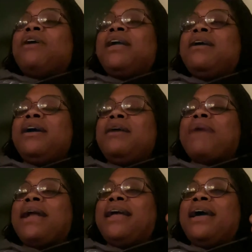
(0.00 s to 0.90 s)
he says, and
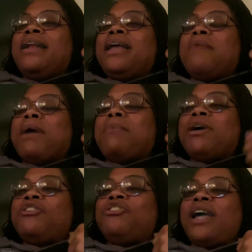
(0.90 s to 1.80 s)
my dad and my
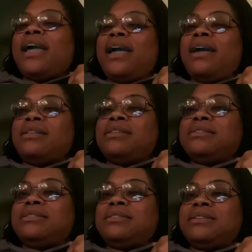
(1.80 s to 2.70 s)
brother shake
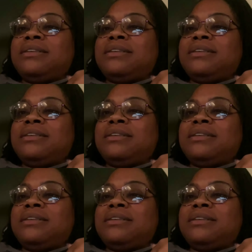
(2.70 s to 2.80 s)
hands.